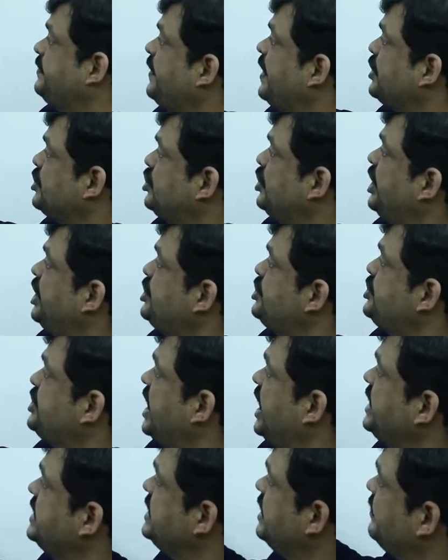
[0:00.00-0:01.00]
function is
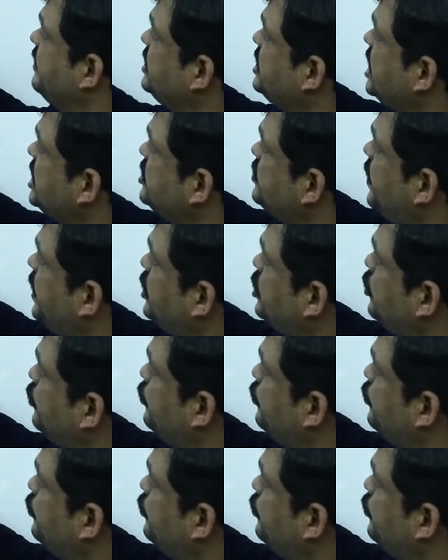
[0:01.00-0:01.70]
changing with respect to